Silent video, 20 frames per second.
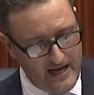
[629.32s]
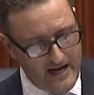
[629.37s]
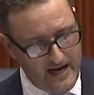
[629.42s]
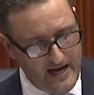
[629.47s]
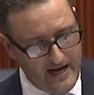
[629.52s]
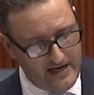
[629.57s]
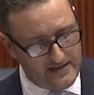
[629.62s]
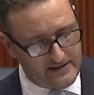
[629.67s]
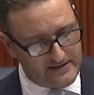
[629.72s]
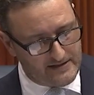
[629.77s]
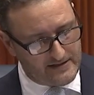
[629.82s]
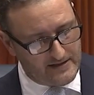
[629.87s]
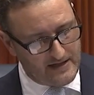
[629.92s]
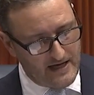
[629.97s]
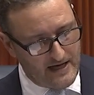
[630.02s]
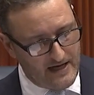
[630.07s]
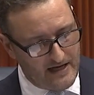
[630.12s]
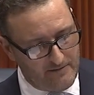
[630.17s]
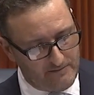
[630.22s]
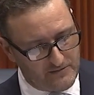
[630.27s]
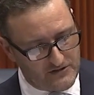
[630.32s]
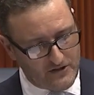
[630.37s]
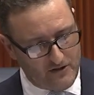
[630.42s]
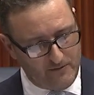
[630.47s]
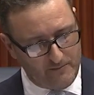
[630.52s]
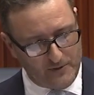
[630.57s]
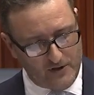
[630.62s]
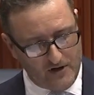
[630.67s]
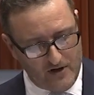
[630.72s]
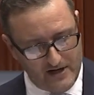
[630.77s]
and um,
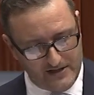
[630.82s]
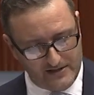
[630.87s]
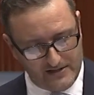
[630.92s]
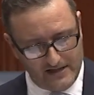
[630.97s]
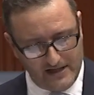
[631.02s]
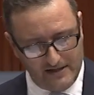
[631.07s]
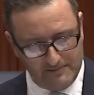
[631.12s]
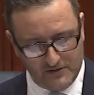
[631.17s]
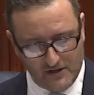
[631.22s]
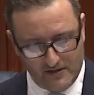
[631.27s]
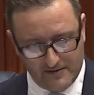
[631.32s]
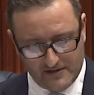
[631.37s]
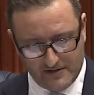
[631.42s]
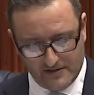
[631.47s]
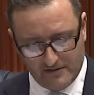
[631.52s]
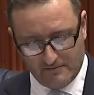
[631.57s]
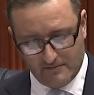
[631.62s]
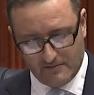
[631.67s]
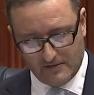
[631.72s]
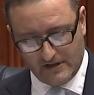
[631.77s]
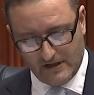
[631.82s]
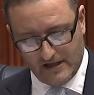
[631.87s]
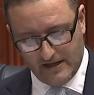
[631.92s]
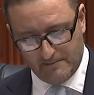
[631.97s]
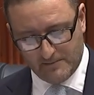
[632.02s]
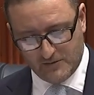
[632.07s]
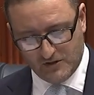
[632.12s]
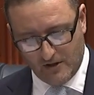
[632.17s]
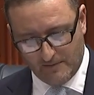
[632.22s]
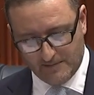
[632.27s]
Tom Price, Clem Thompson,
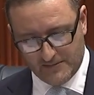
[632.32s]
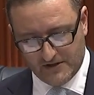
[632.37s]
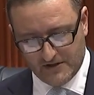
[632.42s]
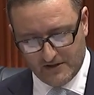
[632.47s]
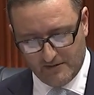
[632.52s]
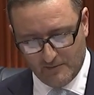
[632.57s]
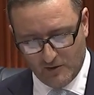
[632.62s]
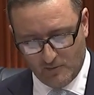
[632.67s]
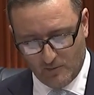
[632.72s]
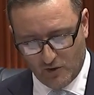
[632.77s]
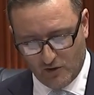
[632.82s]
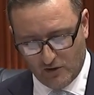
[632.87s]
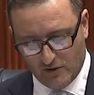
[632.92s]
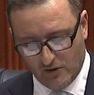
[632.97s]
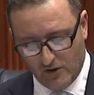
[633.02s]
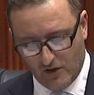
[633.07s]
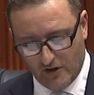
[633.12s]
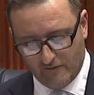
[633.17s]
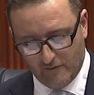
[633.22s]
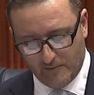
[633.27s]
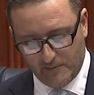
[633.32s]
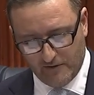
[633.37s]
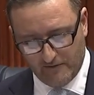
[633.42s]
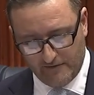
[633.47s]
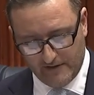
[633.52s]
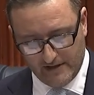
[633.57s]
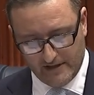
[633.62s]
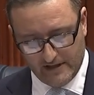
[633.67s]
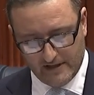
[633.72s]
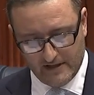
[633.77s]
Clem Thompson Memorial Oval
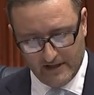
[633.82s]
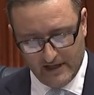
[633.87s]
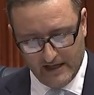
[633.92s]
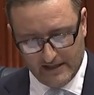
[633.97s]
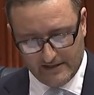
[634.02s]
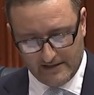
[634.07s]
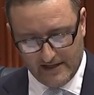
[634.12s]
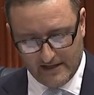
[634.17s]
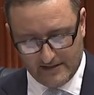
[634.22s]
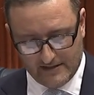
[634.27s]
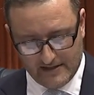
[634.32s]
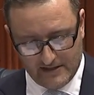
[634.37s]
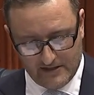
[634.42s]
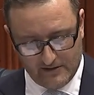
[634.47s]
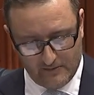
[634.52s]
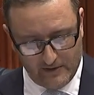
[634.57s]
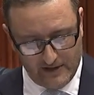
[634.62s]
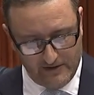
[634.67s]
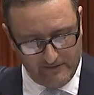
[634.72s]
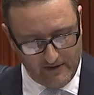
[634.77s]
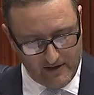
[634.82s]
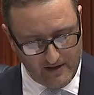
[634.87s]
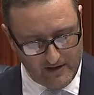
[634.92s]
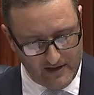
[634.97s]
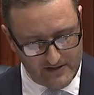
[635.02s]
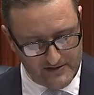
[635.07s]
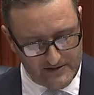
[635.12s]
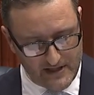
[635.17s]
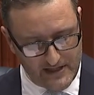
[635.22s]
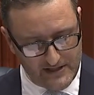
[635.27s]
Pavilion, Town Centre
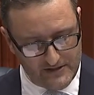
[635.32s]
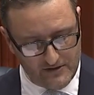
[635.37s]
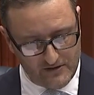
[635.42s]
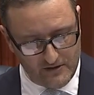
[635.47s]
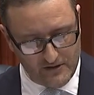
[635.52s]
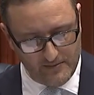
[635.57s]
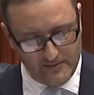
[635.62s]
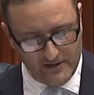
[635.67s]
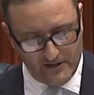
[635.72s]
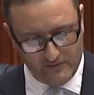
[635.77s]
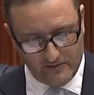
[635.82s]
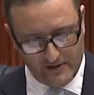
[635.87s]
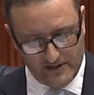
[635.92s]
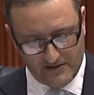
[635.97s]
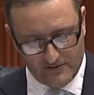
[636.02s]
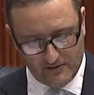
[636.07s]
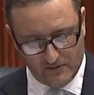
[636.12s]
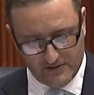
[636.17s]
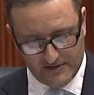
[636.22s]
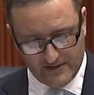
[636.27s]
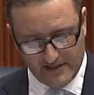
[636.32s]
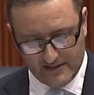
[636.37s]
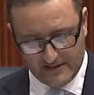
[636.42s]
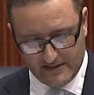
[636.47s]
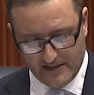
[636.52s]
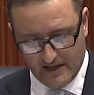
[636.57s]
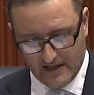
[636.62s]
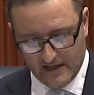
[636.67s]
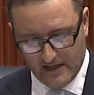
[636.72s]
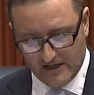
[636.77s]
Revitalisation, Community Resource
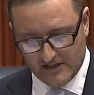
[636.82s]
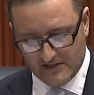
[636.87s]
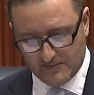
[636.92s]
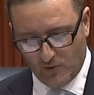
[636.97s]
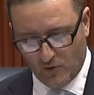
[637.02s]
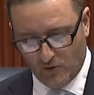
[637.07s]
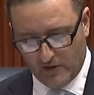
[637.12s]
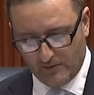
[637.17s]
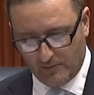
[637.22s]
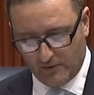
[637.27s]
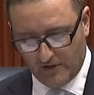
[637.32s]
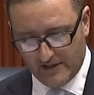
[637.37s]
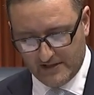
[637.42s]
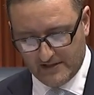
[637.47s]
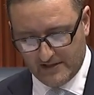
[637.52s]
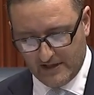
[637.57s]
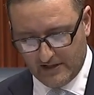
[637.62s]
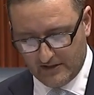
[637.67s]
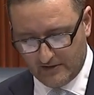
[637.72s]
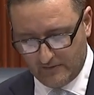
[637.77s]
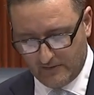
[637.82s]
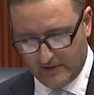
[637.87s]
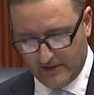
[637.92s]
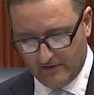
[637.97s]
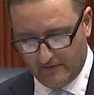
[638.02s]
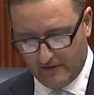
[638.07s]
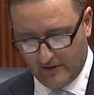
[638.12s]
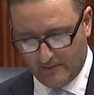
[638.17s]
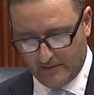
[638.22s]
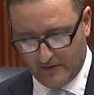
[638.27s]
Centre, Sporting Precinct,
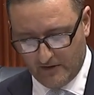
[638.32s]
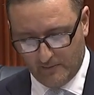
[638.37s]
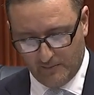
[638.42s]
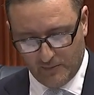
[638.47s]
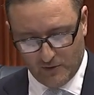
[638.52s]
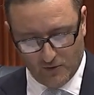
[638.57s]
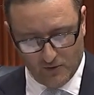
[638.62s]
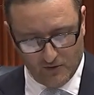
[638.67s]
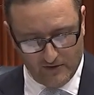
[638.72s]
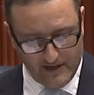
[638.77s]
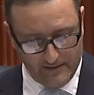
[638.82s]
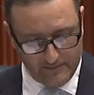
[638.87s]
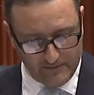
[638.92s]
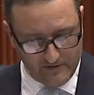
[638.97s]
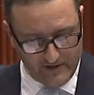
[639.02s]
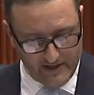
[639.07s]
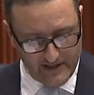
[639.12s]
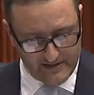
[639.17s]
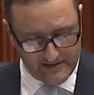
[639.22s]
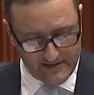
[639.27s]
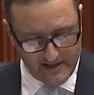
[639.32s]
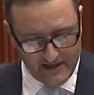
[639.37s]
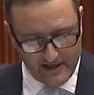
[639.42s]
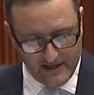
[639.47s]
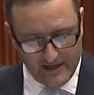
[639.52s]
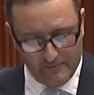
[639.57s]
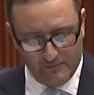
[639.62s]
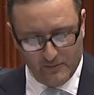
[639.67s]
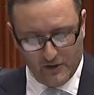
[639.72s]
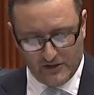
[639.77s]
Redevelopment Pool and upgrades,
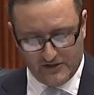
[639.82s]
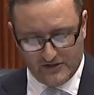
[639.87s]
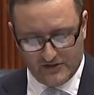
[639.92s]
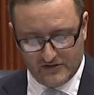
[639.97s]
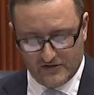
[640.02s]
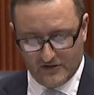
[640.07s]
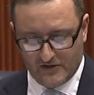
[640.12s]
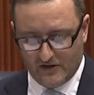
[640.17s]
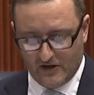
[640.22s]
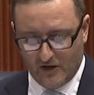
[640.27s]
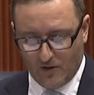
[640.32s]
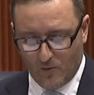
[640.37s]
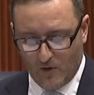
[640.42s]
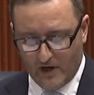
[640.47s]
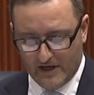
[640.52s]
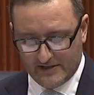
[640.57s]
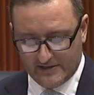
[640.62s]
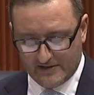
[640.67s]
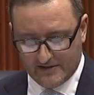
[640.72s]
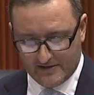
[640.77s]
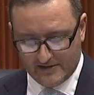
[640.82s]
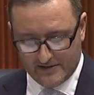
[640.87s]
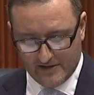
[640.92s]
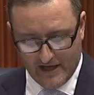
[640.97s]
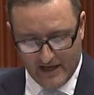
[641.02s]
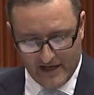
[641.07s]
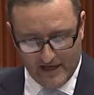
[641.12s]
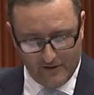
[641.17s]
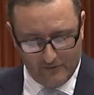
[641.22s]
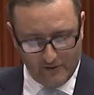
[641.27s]
Murchison,
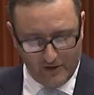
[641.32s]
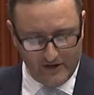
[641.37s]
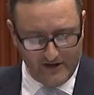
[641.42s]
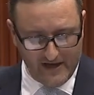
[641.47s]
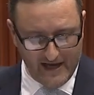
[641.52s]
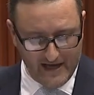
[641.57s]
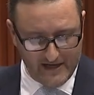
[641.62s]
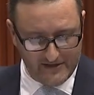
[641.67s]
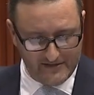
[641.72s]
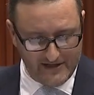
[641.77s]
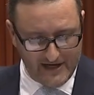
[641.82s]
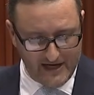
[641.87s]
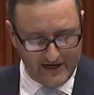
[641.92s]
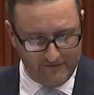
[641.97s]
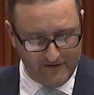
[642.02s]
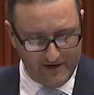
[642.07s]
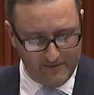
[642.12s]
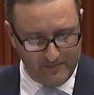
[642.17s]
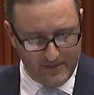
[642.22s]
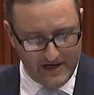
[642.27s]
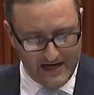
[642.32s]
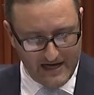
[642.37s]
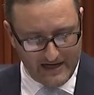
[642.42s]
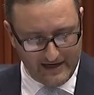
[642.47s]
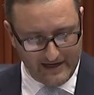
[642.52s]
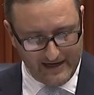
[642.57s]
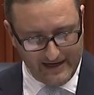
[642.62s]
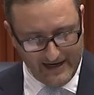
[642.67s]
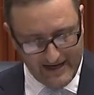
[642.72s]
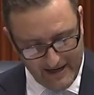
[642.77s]
Oasis, Roadhouse, Caravan
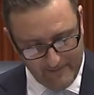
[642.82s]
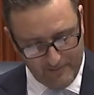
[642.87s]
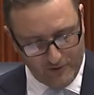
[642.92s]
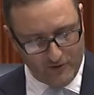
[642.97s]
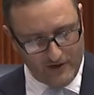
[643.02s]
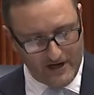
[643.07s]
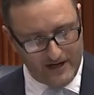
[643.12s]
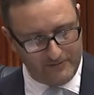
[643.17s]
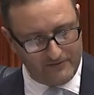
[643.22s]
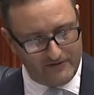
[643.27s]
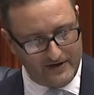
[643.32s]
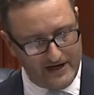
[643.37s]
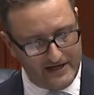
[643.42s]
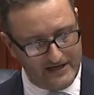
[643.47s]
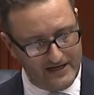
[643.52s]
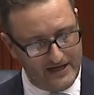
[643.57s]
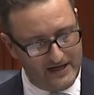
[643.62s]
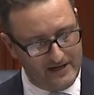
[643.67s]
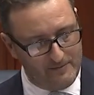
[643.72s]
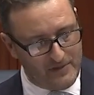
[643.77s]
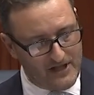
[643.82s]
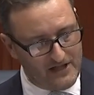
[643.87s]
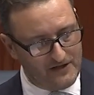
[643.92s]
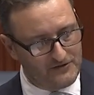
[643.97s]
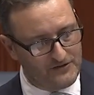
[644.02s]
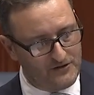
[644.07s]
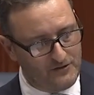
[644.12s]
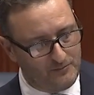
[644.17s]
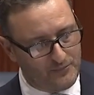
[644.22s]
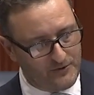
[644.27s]
Park, Airport upgrade,
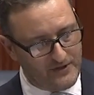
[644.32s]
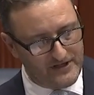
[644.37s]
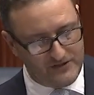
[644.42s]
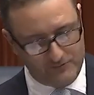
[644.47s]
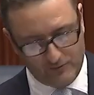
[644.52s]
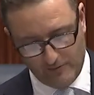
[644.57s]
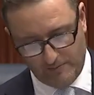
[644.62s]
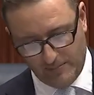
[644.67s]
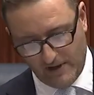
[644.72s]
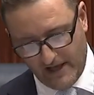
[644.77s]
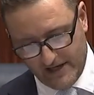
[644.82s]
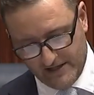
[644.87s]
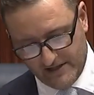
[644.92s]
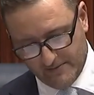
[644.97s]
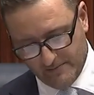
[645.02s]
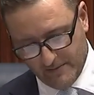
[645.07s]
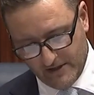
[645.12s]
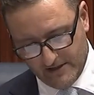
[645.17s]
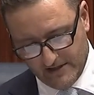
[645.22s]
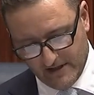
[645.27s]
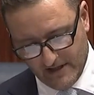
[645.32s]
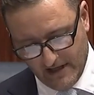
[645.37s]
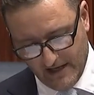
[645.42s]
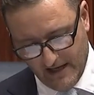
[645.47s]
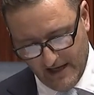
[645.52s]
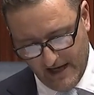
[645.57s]
Bolañu Bridge replacement,